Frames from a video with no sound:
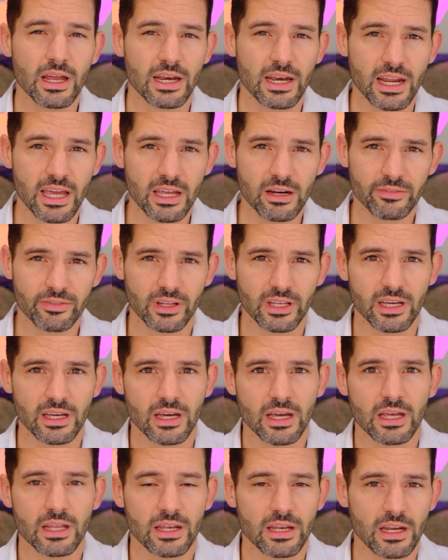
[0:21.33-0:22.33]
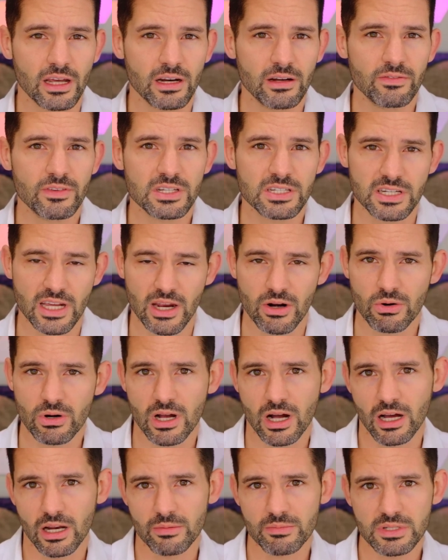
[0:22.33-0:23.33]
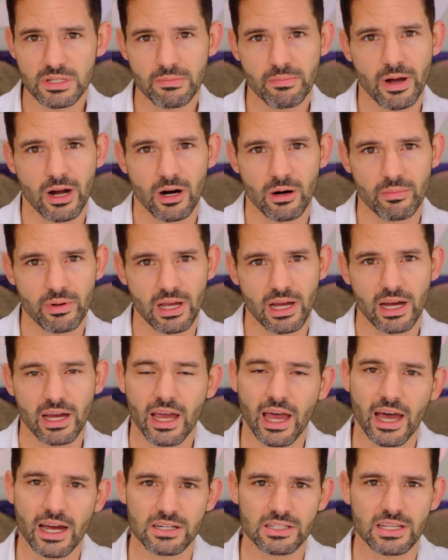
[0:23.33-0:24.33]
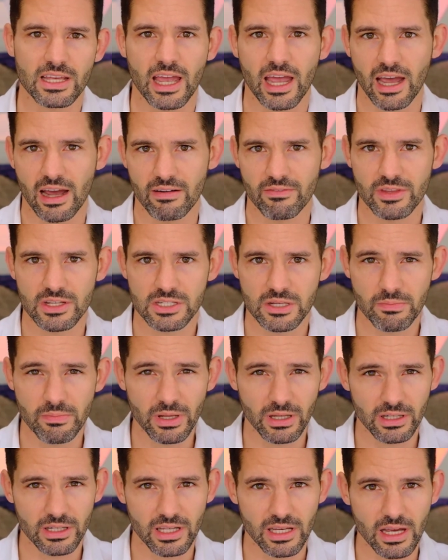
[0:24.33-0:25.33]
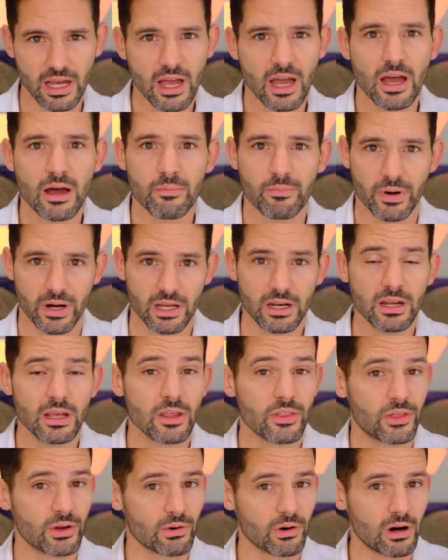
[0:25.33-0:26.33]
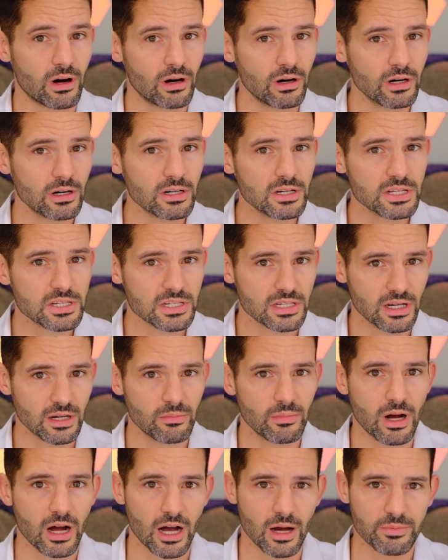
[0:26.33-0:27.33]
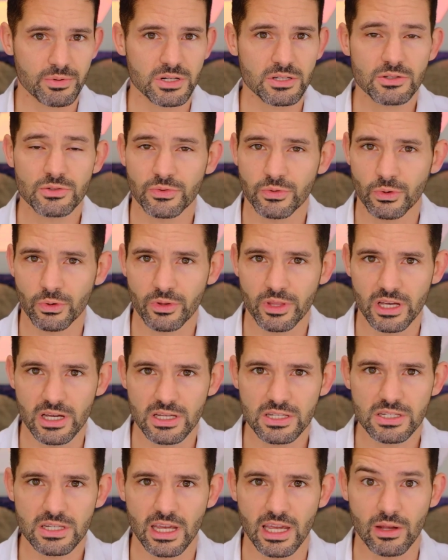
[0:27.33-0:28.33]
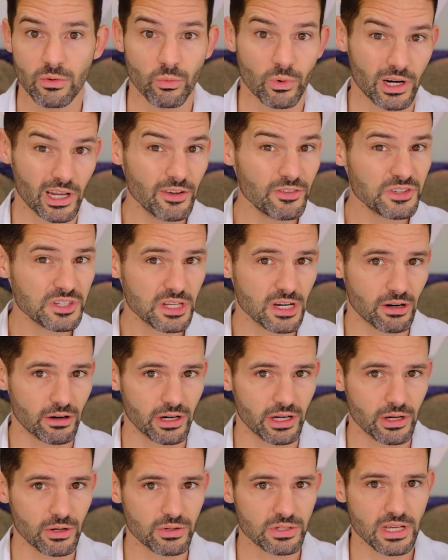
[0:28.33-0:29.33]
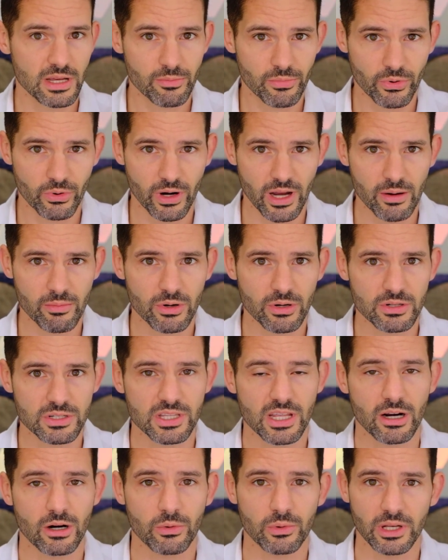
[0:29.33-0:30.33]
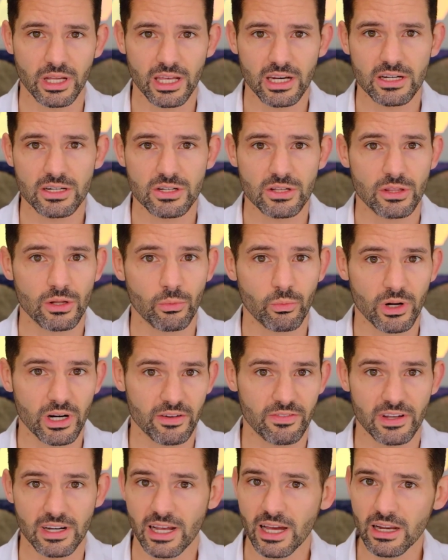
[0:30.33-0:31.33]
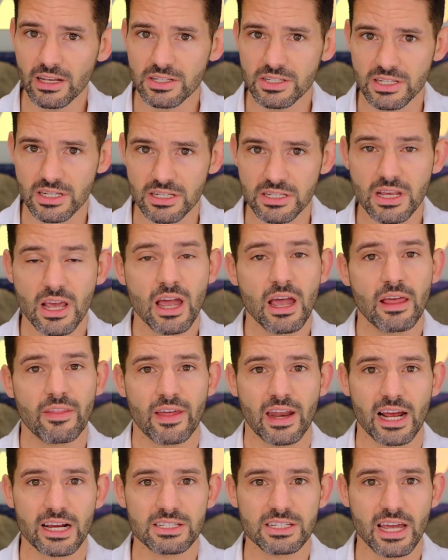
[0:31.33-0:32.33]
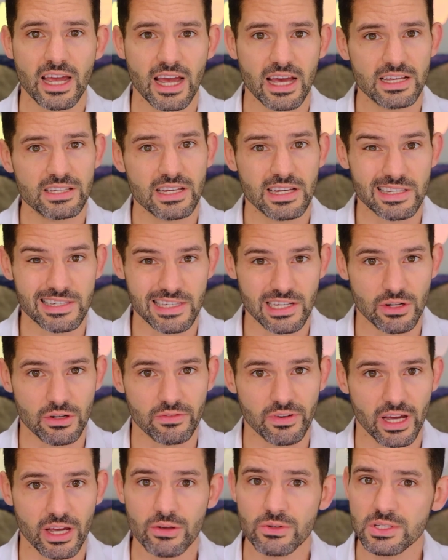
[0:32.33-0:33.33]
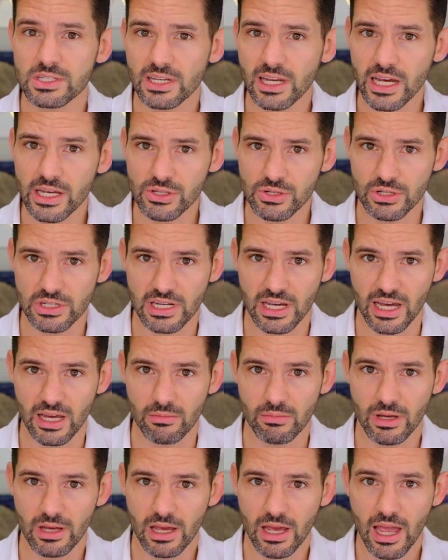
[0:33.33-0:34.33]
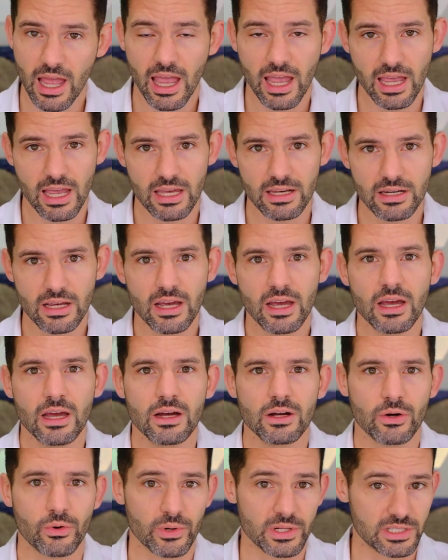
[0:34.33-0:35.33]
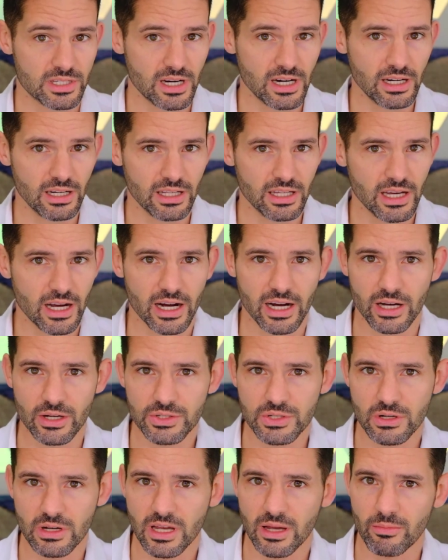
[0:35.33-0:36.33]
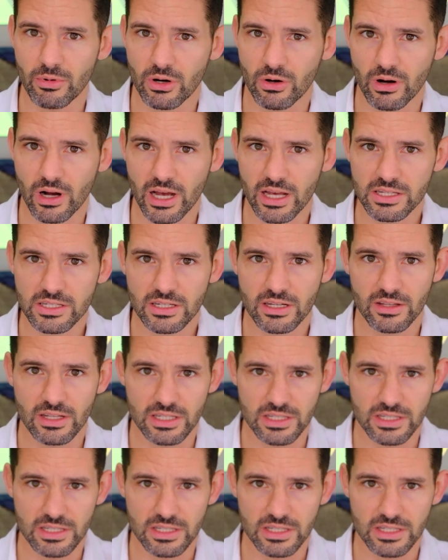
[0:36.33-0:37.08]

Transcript: natively none of the standard columns in Power BI actually have this ability but there are some options for this in what if scenarios and parameters that are related to the what if analysis that actually has a single value slicer type. And coincidentally, I also came across the